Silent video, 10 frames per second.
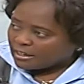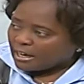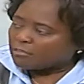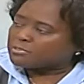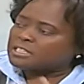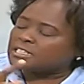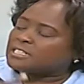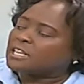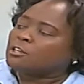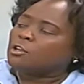after they
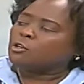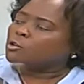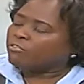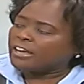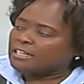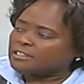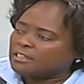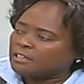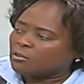say you failed in